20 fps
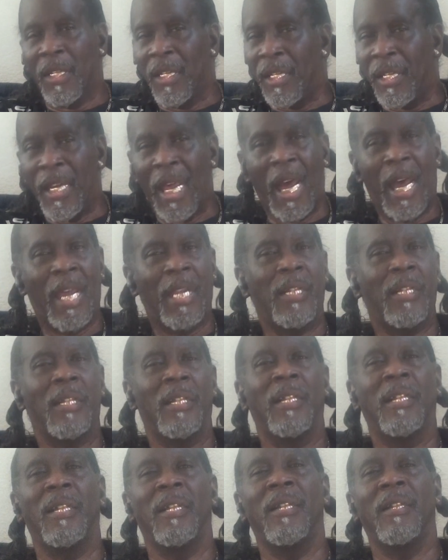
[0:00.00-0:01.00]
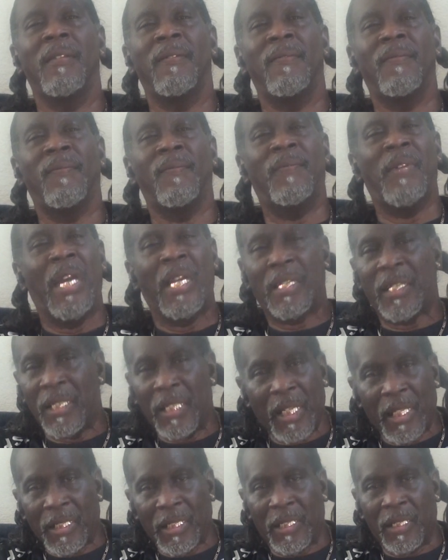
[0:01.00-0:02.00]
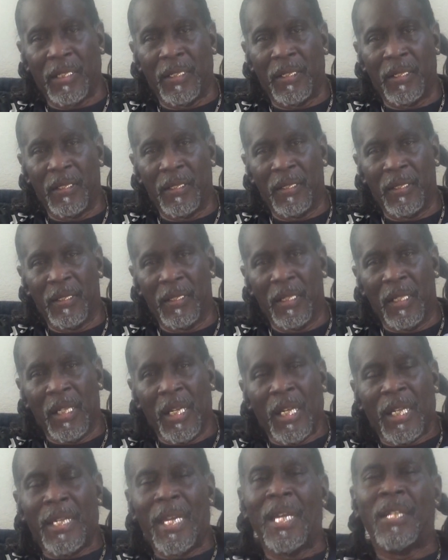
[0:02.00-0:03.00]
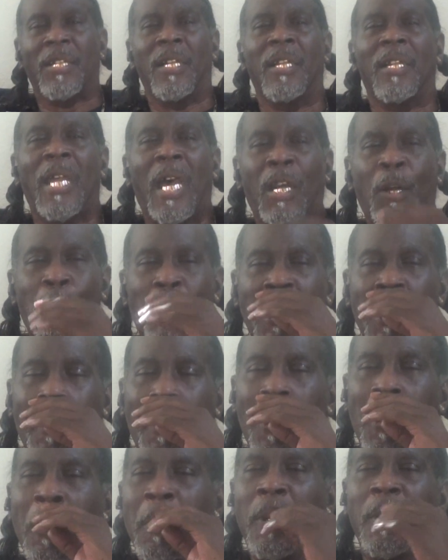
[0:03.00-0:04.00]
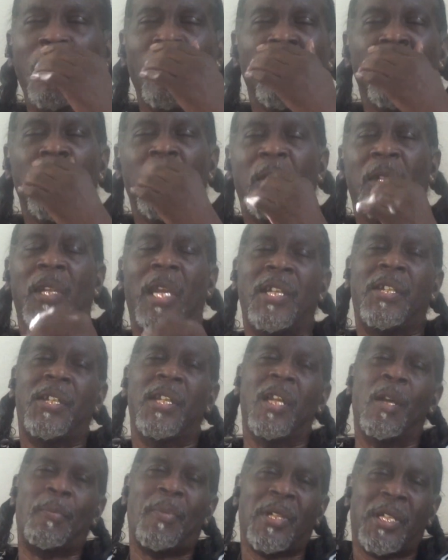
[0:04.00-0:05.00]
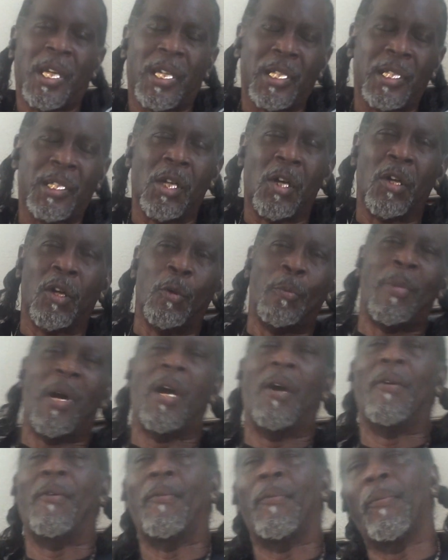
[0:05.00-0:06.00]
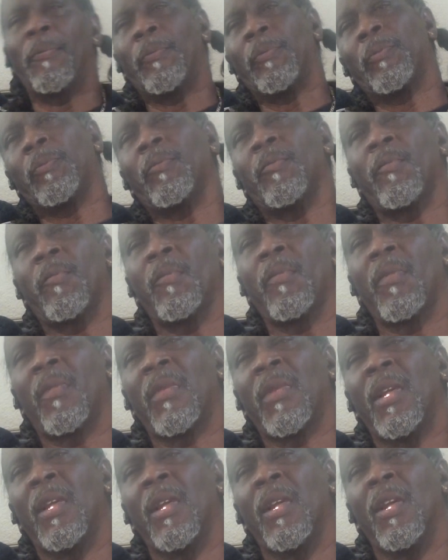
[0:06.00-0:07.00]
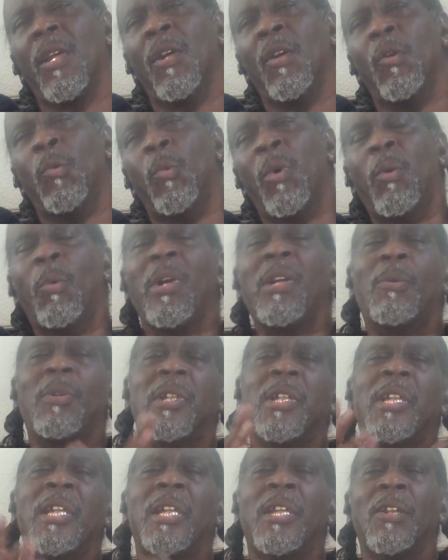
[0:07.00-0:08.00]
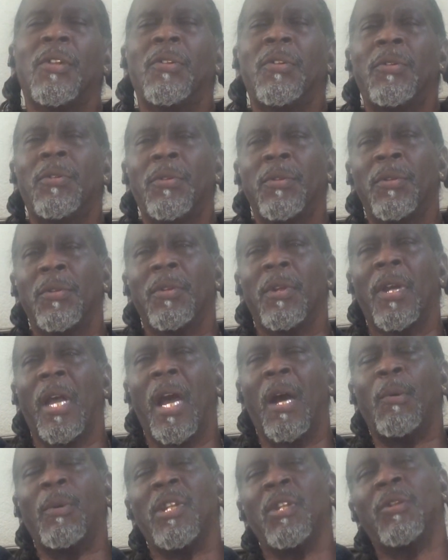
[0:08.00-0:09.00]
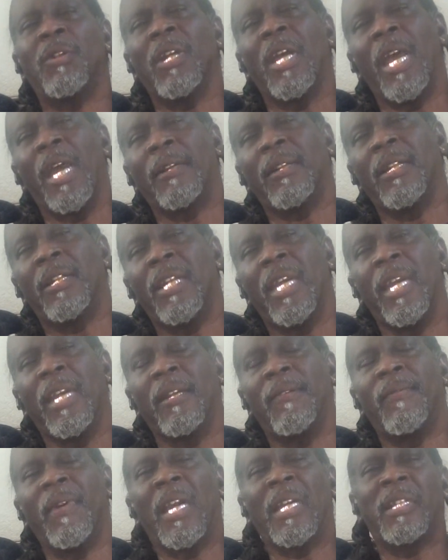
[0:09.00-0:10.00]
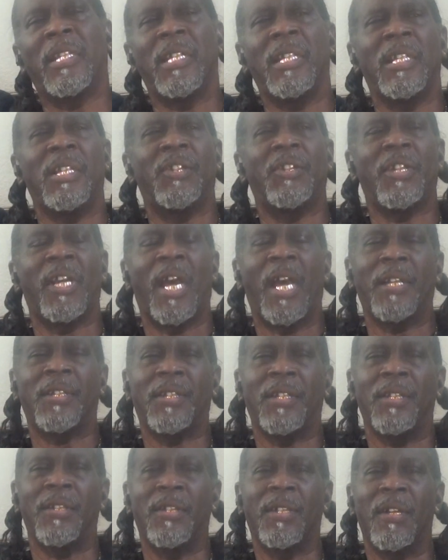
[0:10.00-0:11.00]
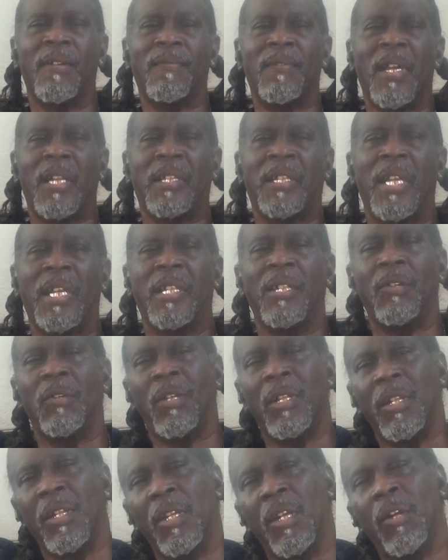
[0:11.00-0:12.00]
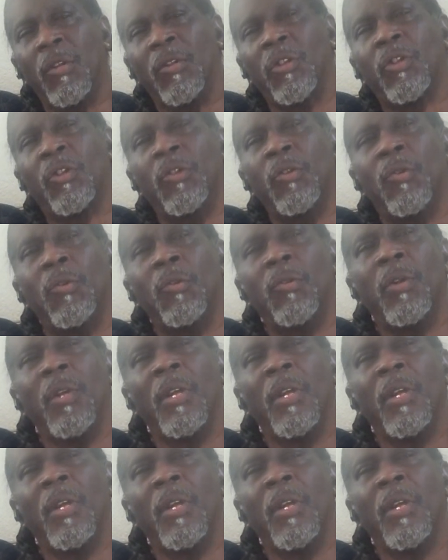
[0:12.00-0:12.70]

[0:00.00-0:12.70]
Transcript: not vaccination. Now, a lot of people, they sit up and they talk about when we was little, how we used to have to take vaccine shots and stuff like that in order to go to school.